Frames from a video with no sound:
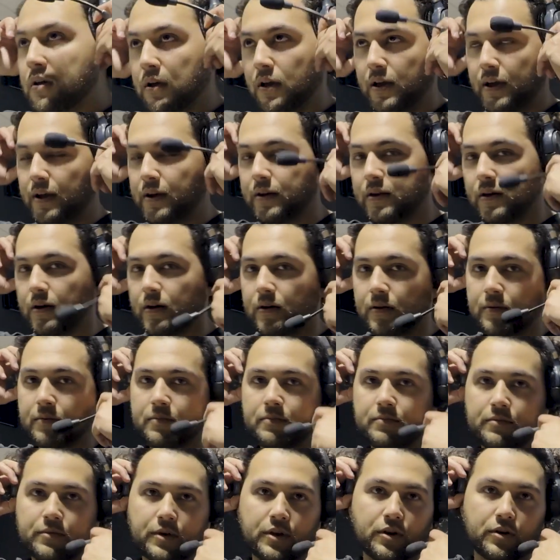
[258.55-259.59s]
and,
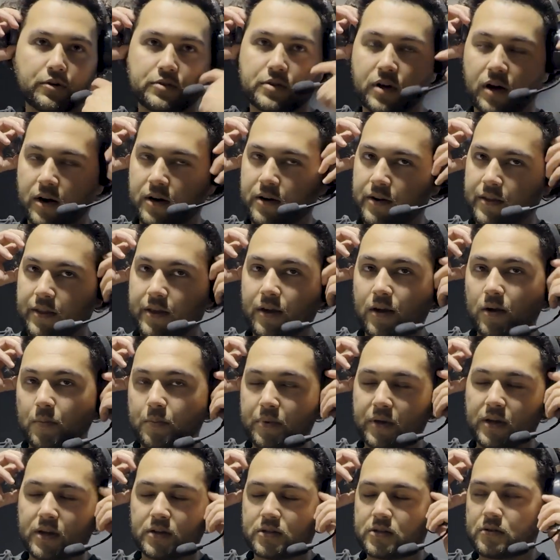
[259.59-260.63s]
talking to the
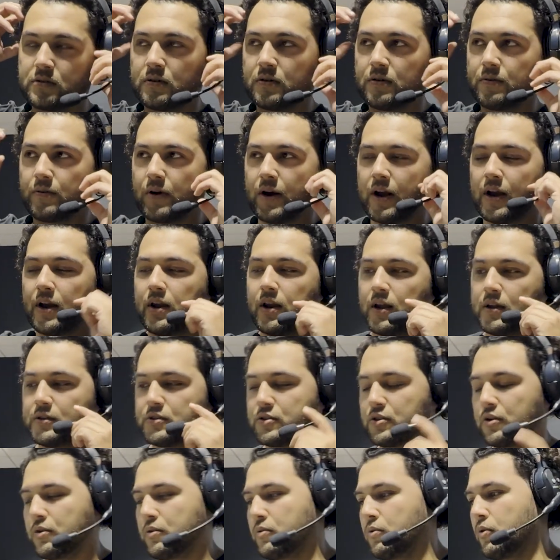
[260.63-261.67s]
earpiece, right? And
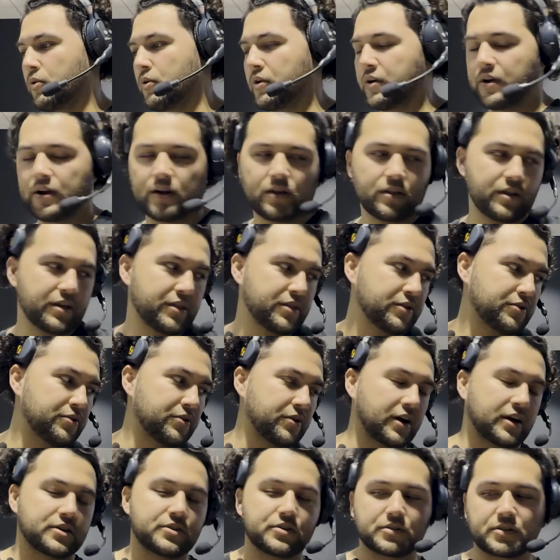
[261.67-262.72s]
so ordinarily the
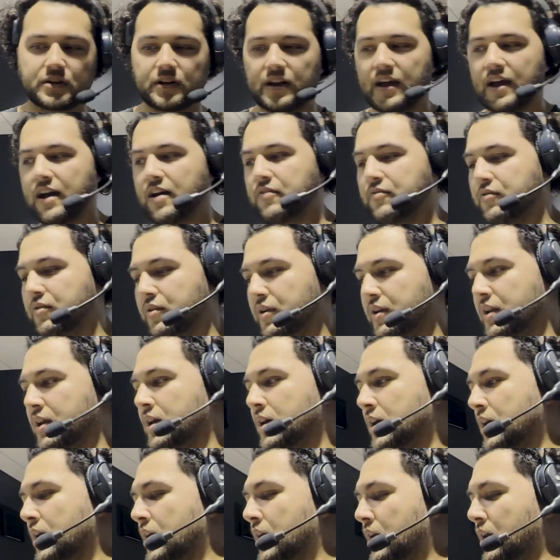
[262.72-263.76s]
director is going to have one.
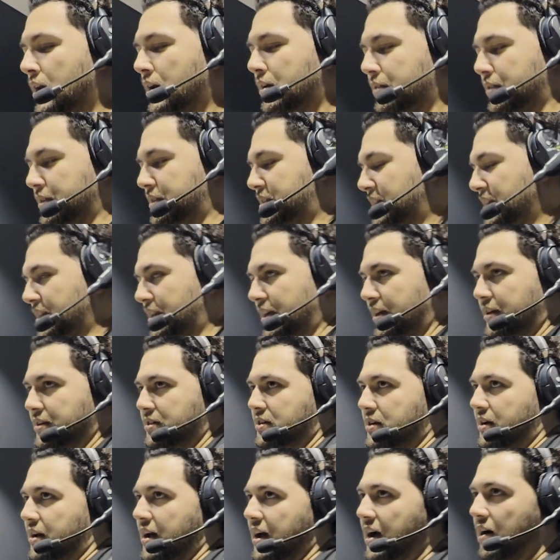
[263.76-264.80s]
The TD is
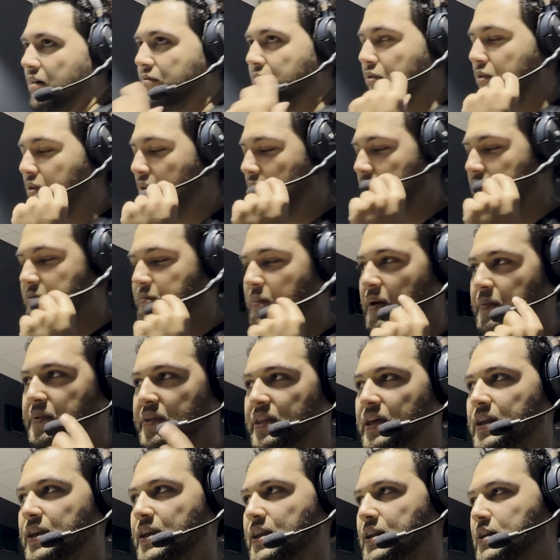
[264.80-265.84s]
going to have one because maybe
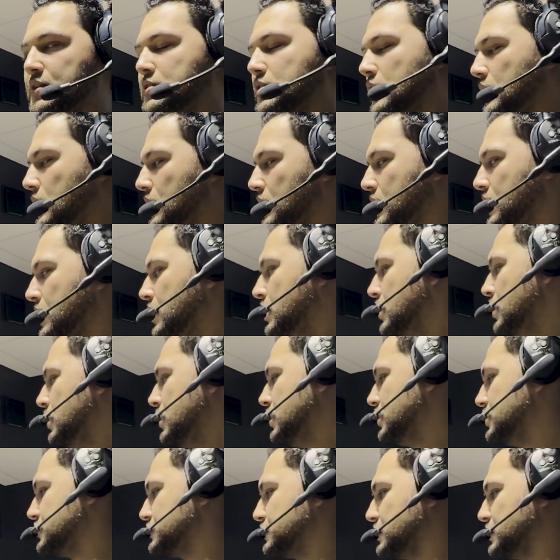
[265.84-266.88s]
they need to talk as